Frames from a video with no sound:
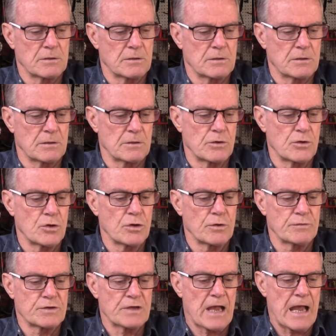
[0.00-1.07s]

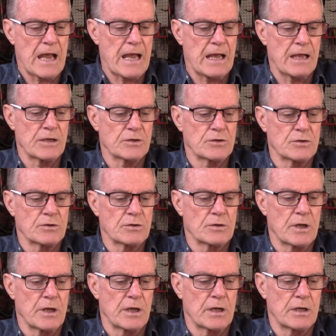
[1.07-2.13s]
nerves are
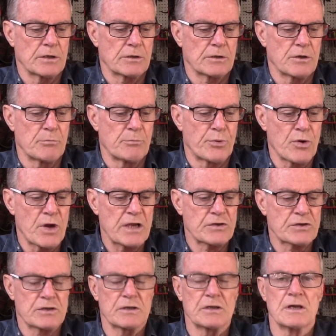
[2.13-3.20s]

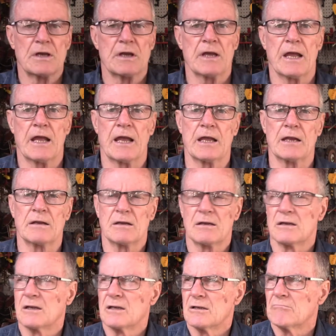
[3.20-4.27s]
compressed, and
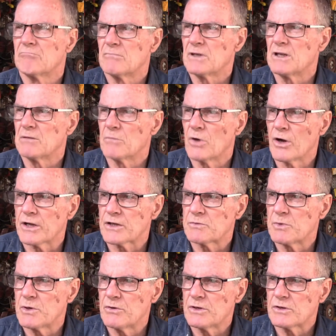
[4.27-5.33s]
in my
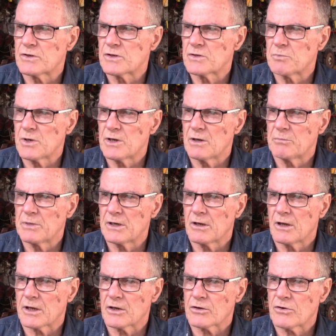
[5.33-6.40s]
experience it's been a bit
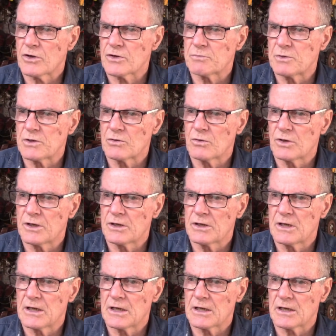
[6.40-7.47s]
like a cross
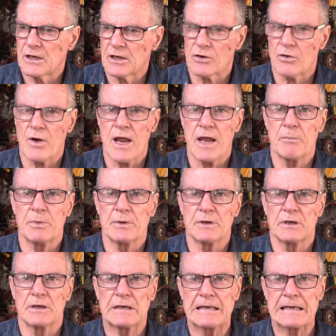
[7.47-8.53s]
between a cramp
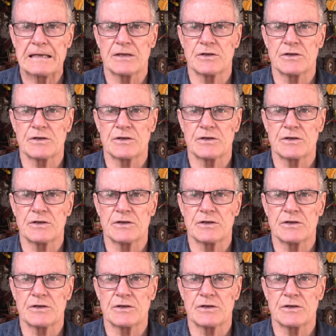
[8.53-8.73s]
and getting